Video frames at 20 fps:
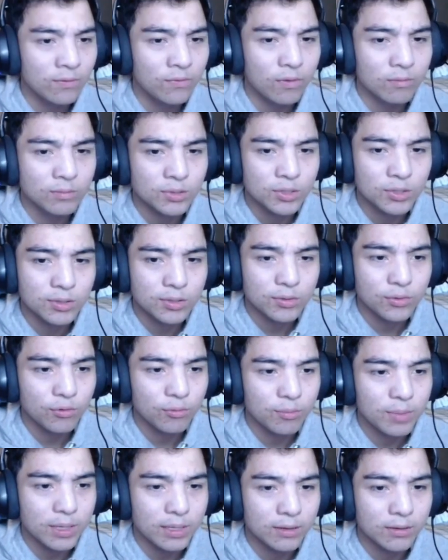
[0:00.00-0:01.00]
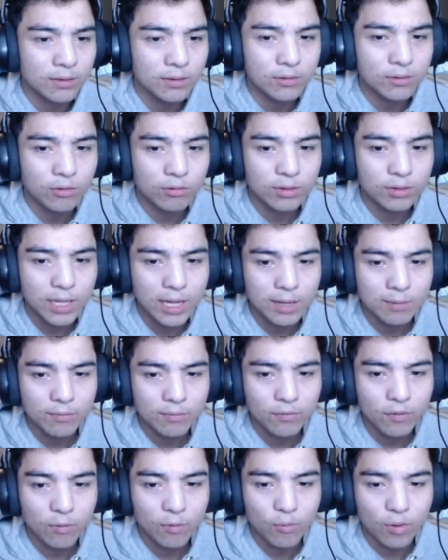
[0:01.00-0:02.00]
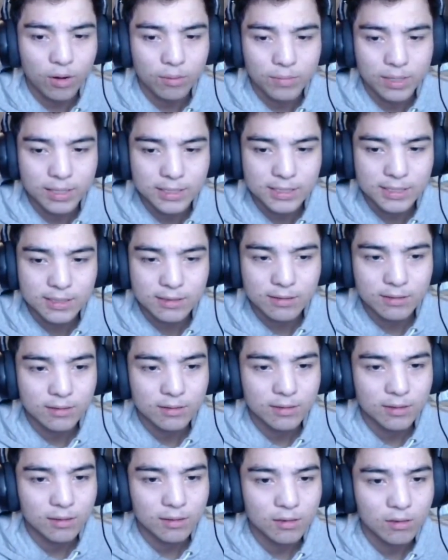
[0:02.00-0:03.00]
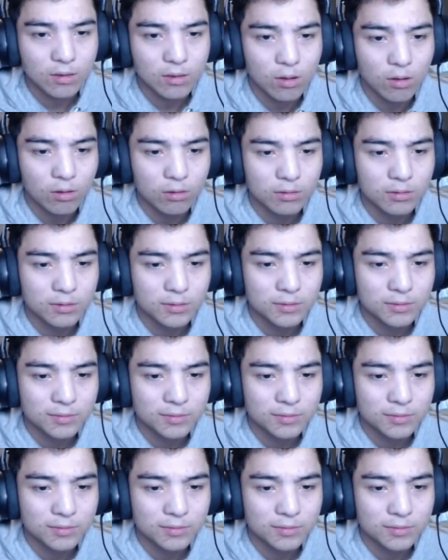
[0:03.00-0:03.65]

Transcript: from such you've been duct tape for one minute. All.